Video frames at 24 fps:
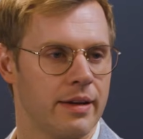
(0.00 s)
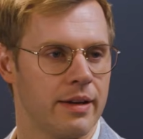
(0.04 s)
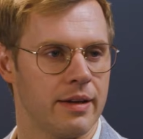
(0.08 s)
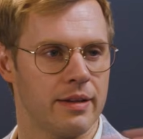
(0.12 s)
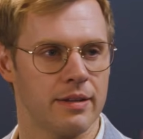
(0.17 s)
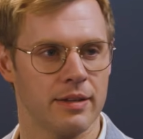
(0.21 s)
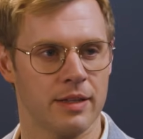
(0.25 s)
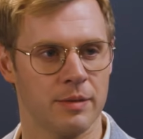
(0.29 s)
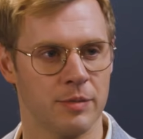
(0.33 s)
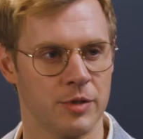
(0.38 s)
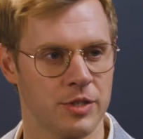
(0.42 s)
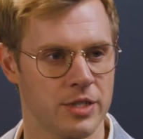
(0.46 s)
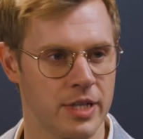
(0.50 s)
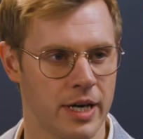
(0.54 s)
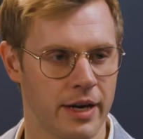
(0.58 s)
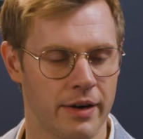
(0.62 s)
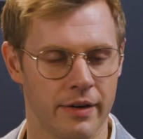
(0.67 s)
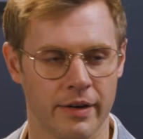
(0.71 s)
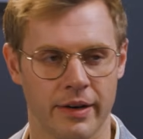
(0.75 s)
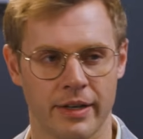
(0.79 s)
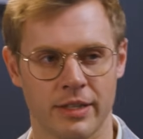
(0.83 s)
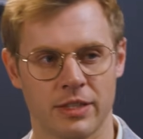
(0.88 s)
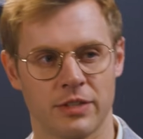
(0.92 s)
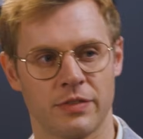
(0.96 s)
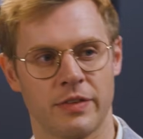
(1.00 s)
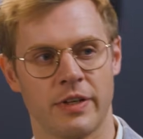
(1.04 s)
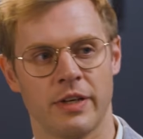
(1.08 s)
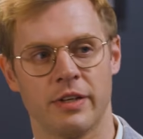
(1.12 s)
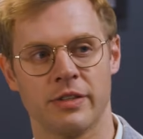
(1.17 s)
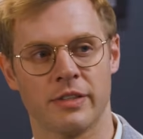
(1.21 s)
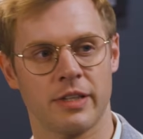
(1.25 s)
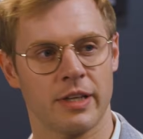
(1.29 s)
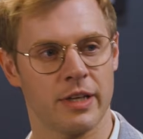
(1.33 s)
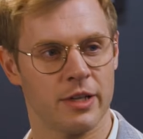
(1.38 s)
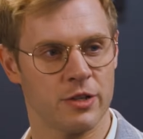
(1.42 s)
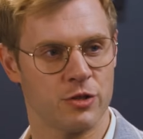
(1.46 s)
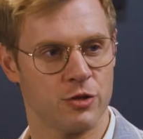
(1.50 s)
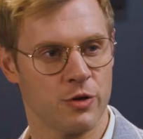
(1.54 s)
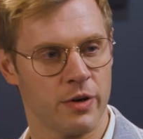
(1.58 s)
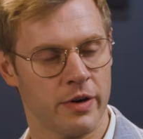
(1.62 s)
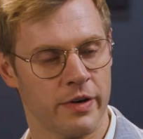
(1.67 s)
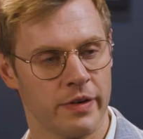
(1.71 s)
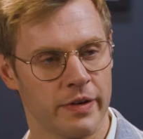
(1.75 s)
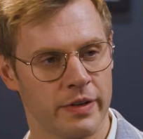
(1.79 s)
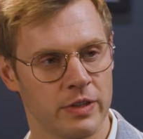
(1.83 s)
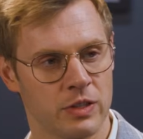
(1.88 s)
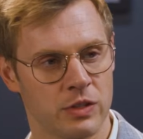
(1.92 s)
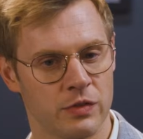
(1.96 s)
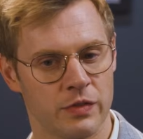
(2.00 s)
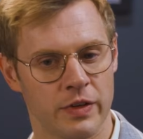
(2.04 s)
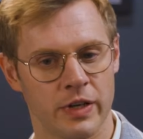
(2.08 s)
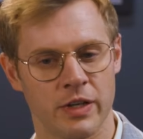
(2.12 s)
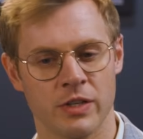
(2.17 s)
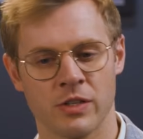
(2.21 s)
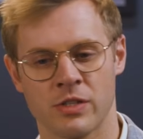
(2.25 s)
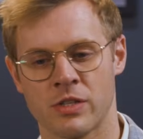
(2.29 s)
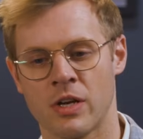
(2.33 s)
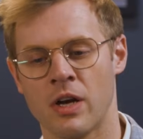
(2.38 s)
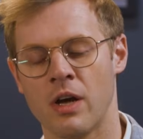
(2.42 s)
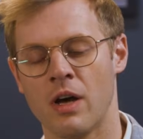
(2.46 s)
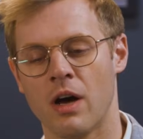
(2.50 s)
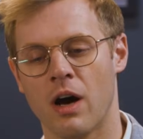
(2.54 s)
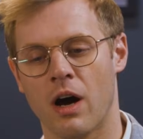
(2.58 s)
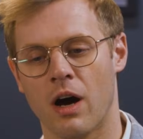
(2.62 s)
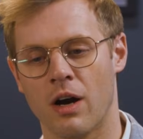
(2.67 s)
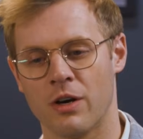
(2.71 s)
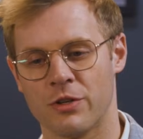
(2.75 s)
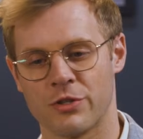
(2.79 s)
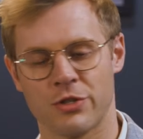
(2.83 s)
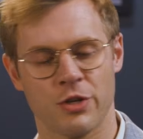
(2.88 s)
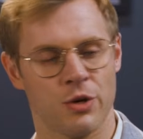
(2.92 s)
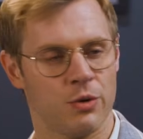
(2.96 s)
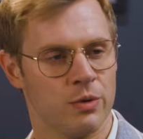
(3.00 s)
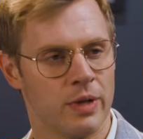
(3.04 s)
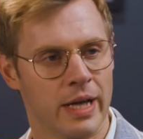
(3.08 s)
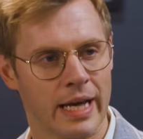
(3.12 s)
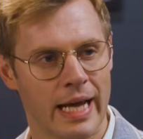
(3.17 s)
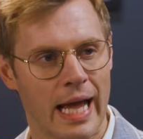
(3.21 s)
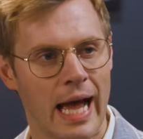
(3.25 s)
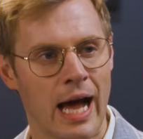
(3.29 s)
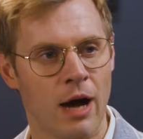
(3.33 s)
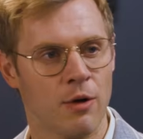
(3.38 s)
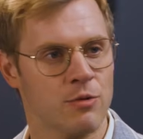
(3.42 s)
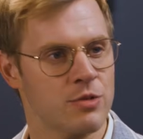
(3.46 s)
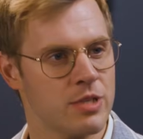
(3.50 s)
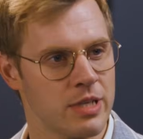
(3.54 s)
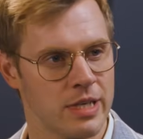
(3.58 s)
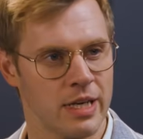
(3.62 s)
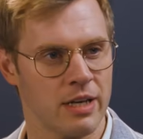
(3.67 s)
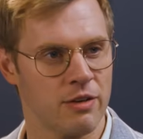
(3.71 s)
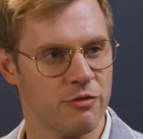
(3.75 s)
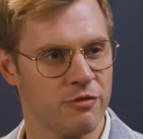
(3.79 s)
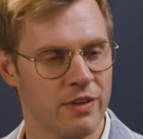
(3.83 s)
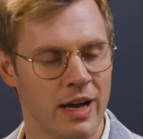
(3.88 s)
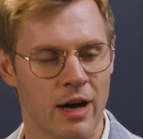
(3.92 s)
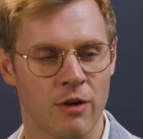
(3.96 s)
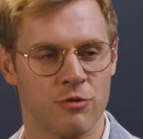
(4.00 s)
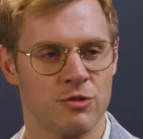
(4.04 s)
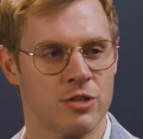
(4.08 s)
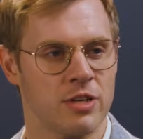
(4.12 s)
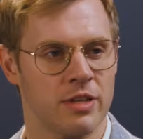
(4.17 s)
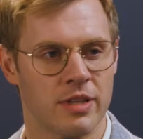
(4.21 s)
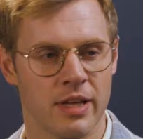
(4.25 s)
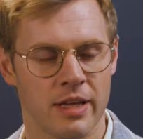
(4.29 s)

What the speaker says: in libertarian spheres, in contrarian spheres, are so like out to get Fauci.